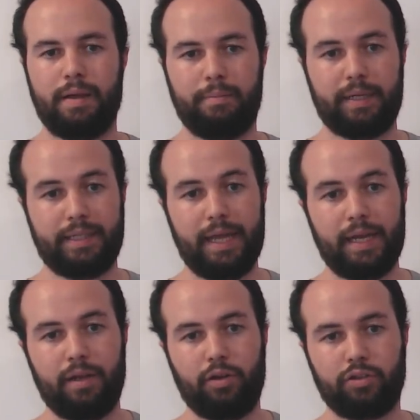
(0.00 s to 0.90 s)
But
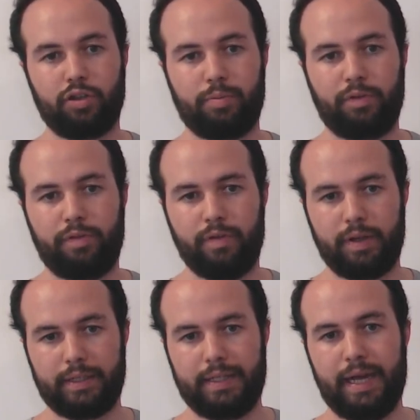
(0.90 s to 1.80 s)
then on top of
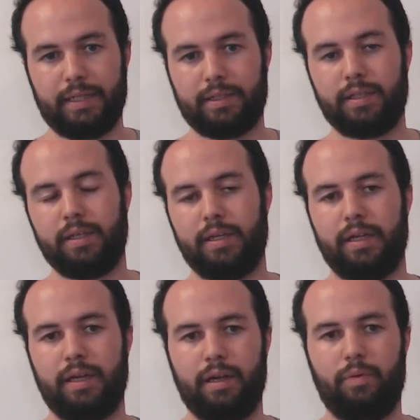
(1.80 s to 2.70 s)
that
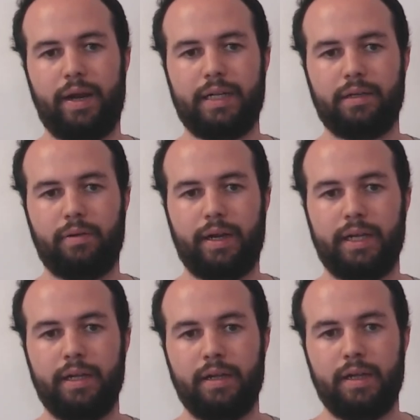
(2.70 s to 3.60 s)
RAID
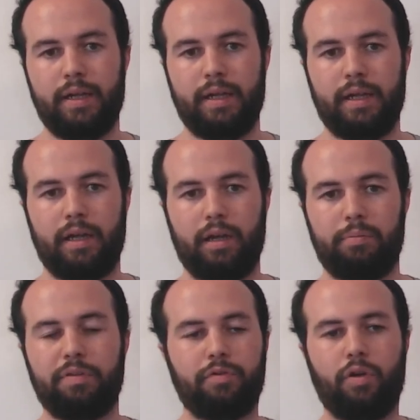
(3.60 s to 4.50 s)
array,
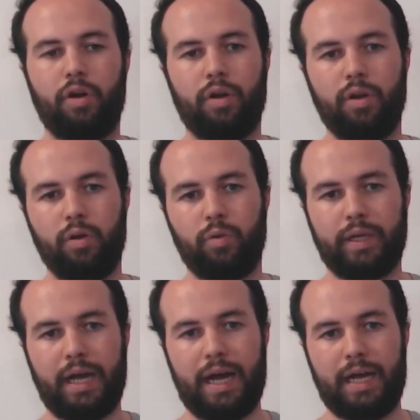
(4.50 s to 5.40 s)
before we
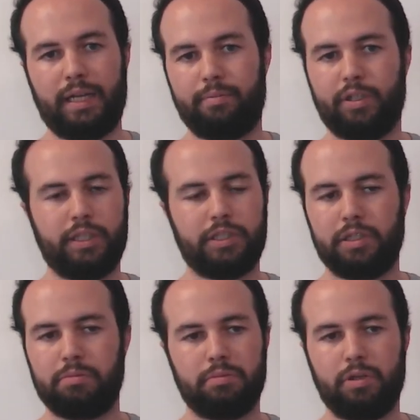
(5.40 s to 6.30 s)
had a
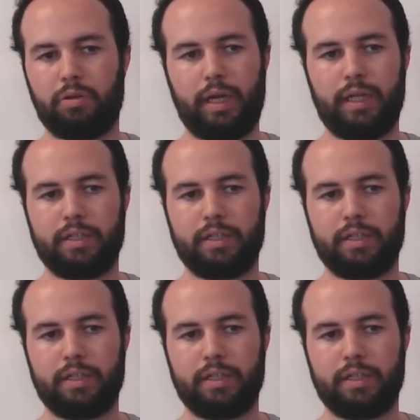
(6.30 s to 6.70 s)
partition, okay, that's